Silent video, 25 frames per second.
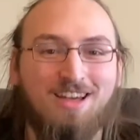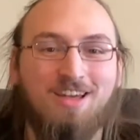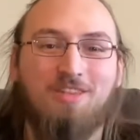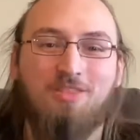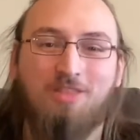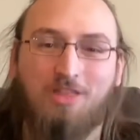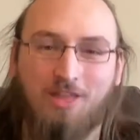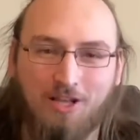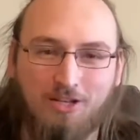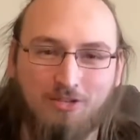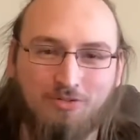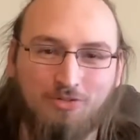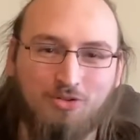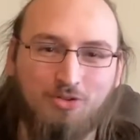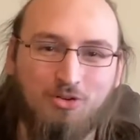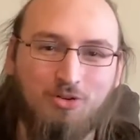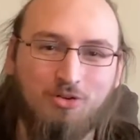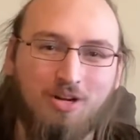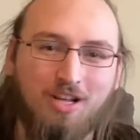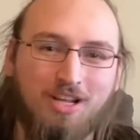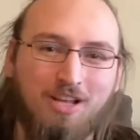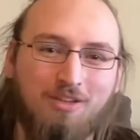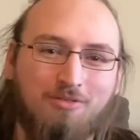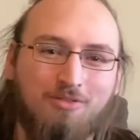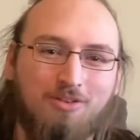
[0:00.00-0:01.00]
thanks for
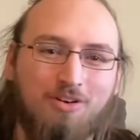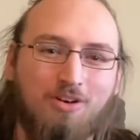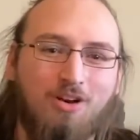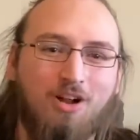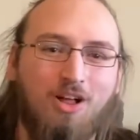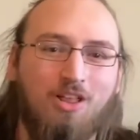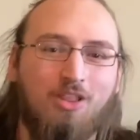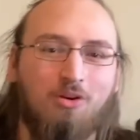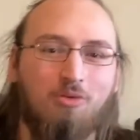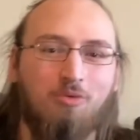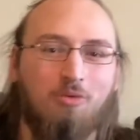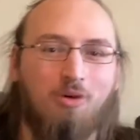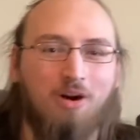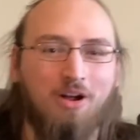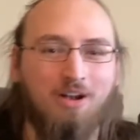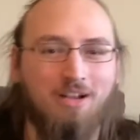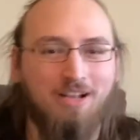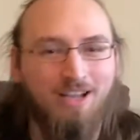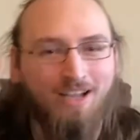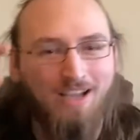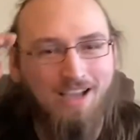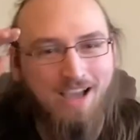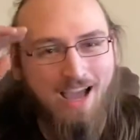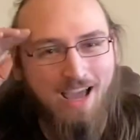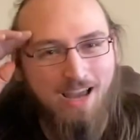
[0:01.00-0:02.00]
tuning in for another one,
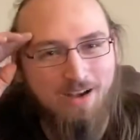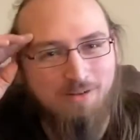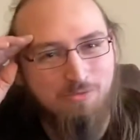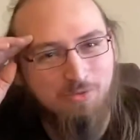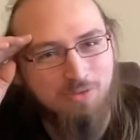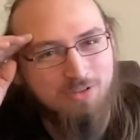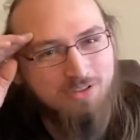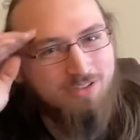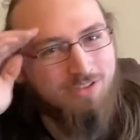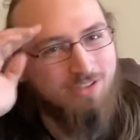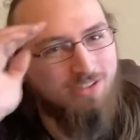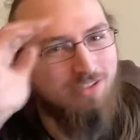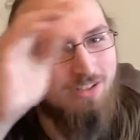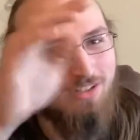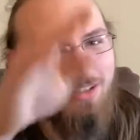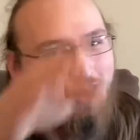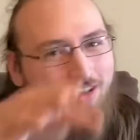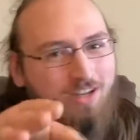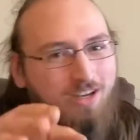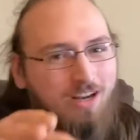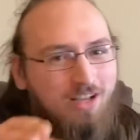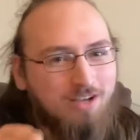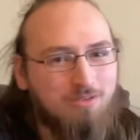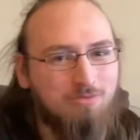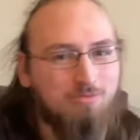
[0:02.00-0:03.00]
and we'll see you on the next